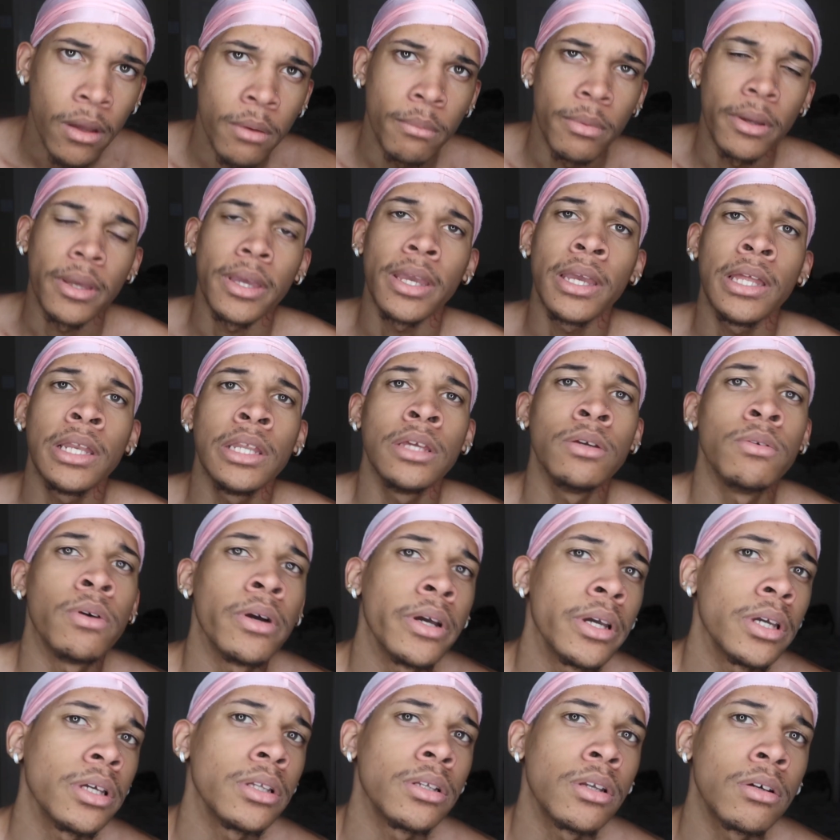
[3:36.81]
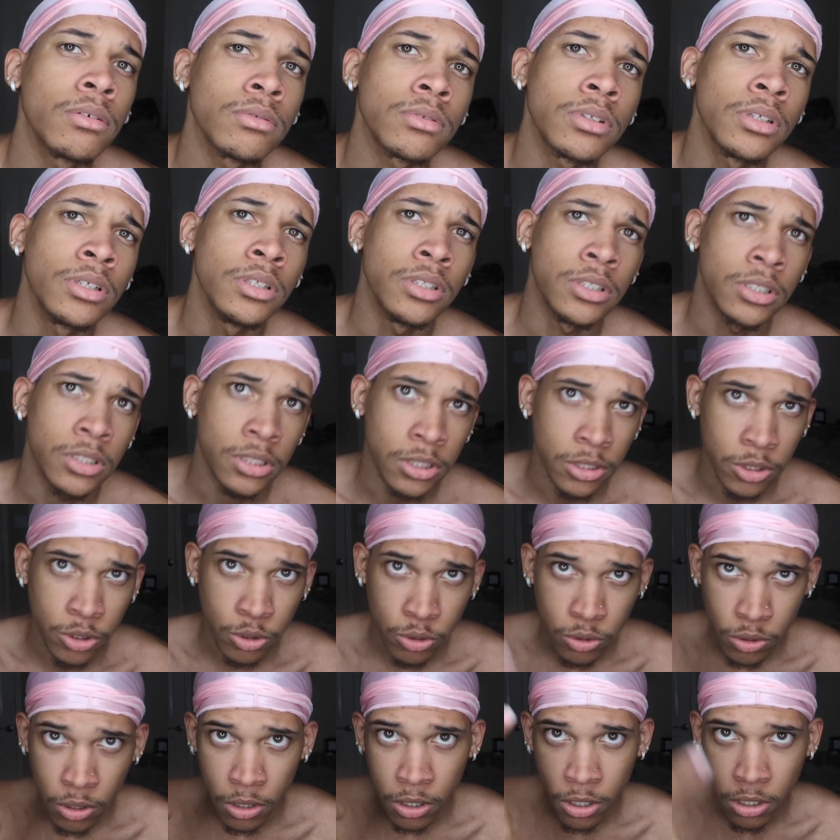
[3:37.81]
But anyway, don't think just because
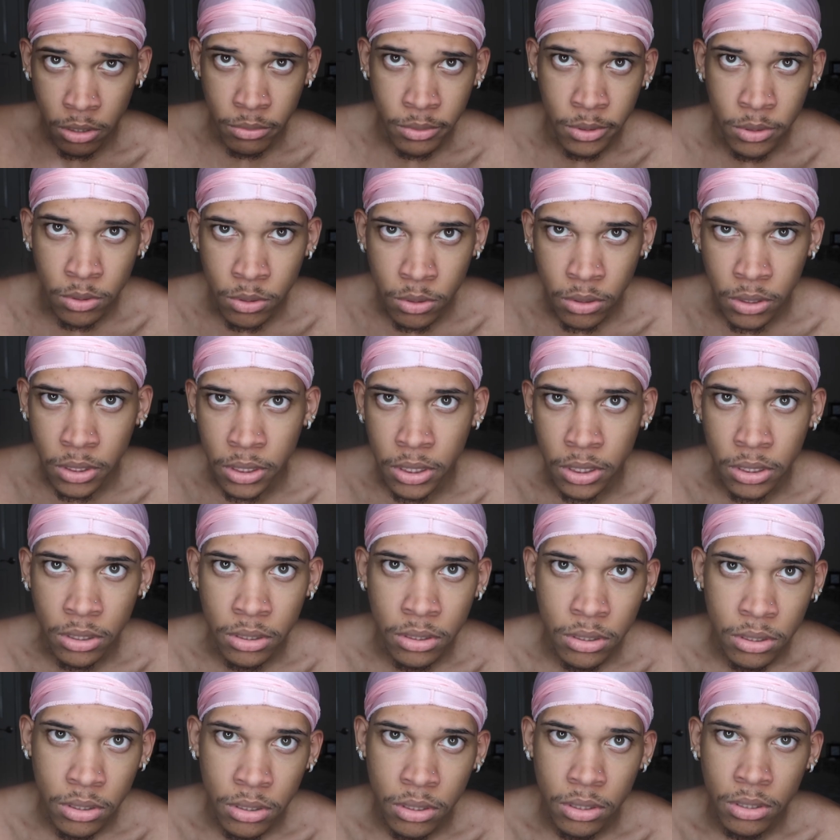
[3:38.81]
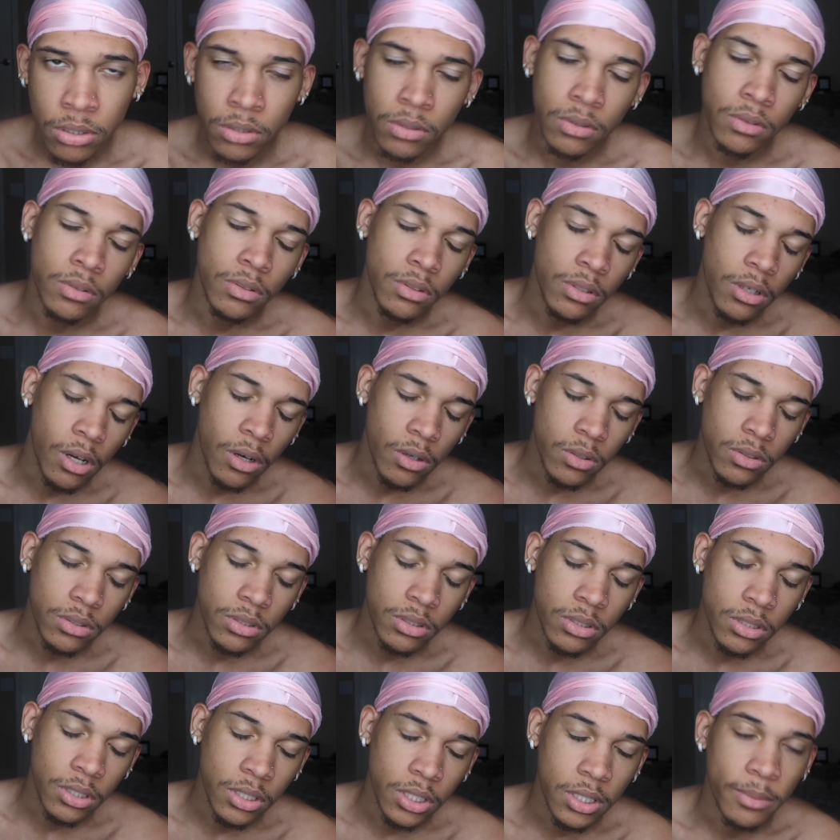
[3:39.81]
you go home, you do this, you can go to
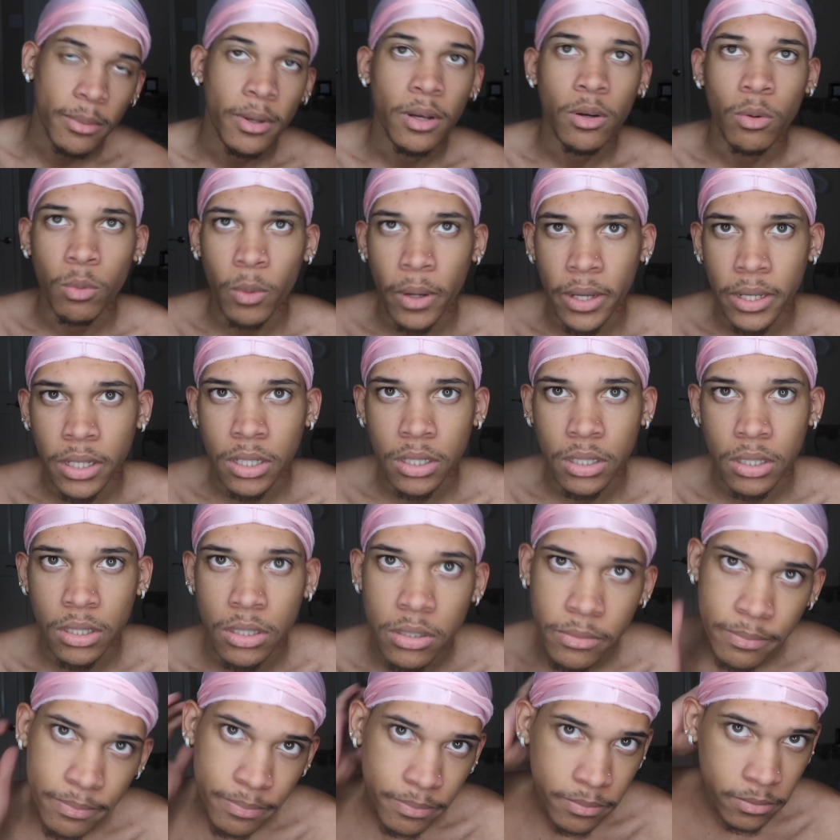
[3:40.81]
sleep, wake up.